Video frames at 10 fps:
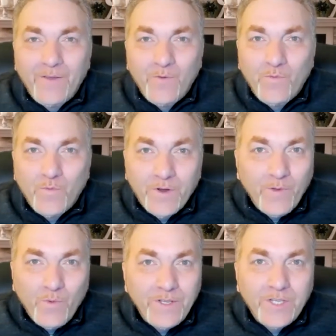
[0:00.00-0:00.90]
we're
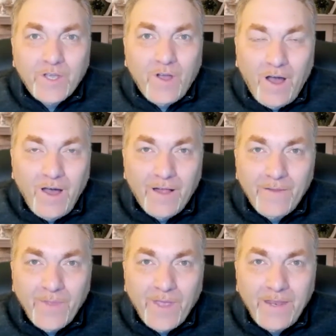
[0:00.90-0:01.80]
the ones to
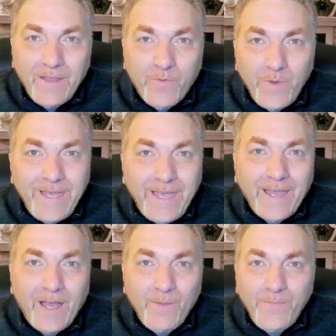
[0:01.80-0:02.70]
call. And if we
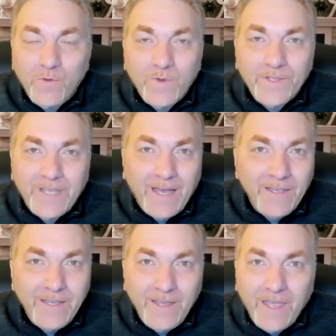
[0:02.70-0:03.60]
can't help you, we'll tell
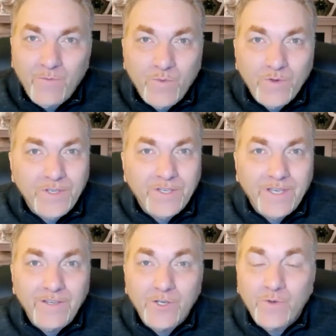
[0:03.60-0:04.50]
you and we'll
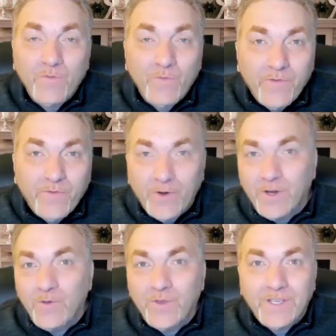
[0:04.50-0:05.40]
send you and refer
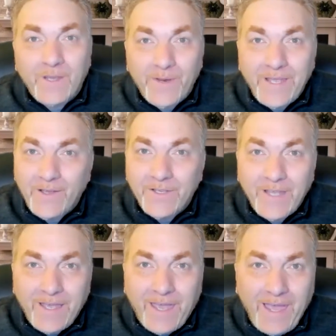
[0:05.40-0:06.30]
you to somebody else
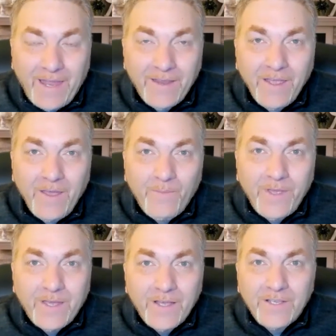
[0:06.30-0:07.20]
that can.
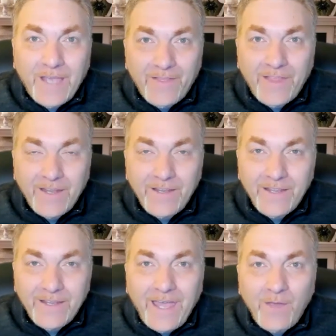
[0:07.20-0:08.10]
Because at the end of
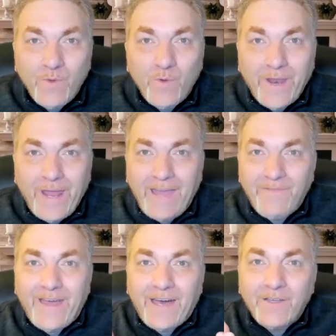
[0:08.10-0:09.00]
the day, we want to add
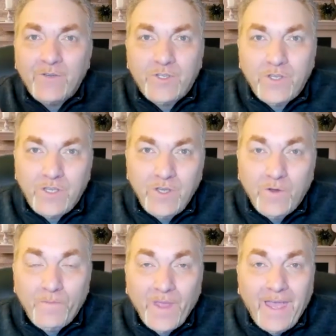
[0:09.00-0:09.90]
value to
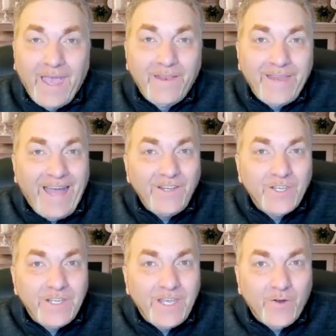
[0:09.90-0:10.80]
you. And not
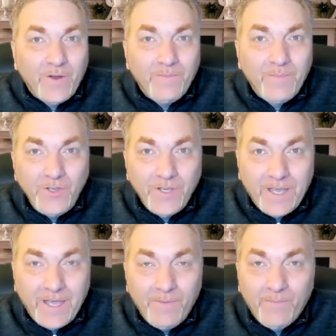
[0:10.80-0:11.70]
just here in
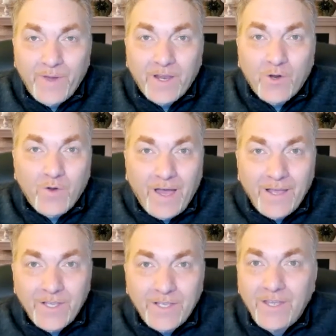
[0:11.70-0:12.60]
Michigan, but
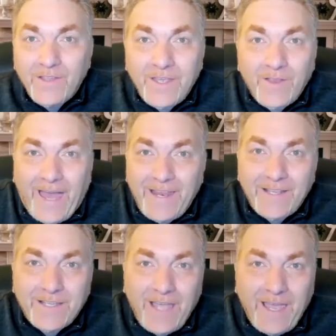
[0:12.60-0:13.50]
across the United
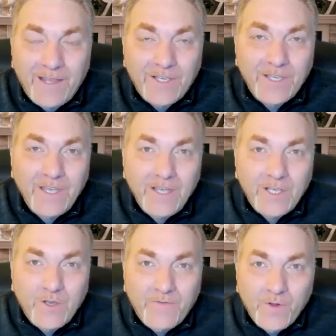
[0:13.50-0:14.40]
States.
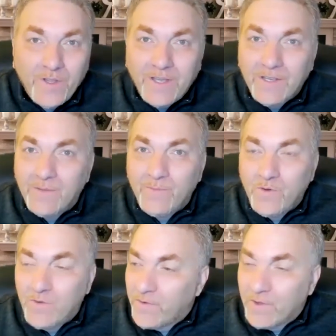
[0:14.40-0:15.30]
So if you're looking to
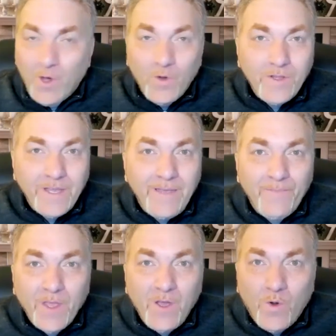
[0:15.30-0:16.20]
move locally
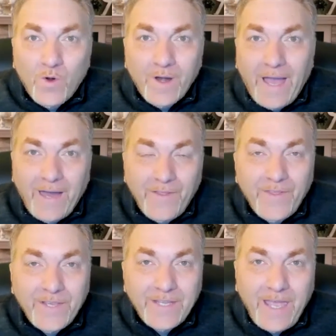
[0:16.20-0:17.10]
or out of
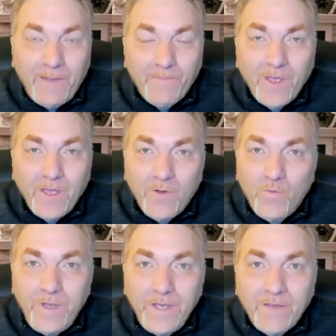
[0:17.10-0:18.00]
the state,
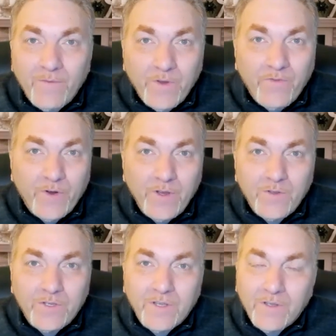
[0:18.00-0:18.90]
we can refer you
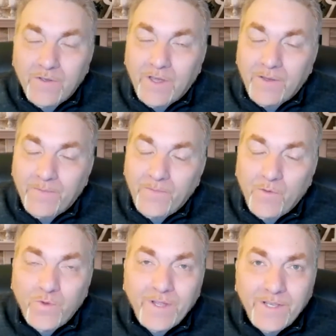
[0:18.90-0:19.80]
to
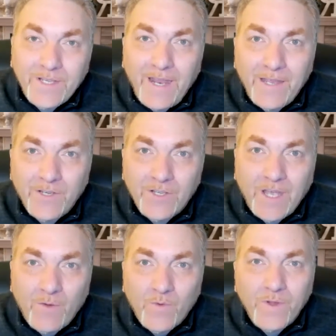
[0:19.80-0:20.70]
real estate agents
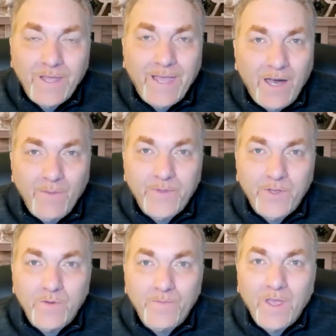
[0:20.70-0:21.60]
that will really help
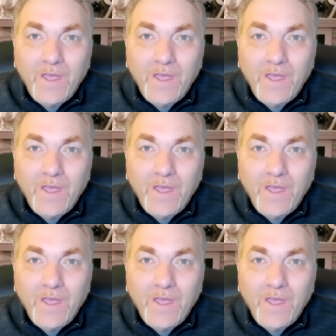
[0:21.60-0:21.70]
you